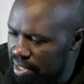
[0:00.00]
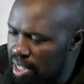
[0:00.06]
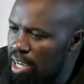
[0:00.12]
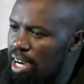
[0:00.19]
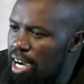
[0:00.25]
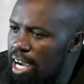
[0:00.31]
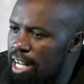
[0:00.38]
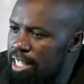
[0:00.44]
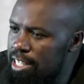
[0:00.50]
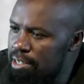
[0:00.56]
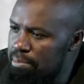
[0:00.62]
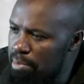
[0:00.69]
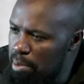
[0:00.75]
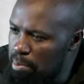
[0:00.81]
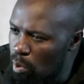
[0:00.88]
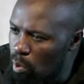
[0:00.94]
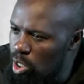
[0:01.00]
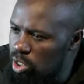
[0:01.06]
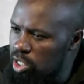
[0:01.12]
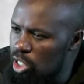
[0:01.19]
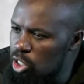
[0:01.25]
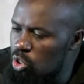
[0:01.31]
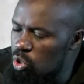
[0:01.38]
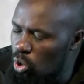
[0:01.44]
And remember what I
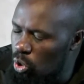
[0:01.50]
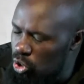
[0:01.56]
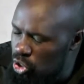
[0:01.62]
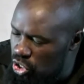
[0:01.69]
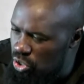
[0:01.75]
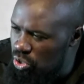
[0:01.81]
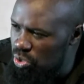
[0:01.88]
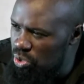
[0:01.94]
told you.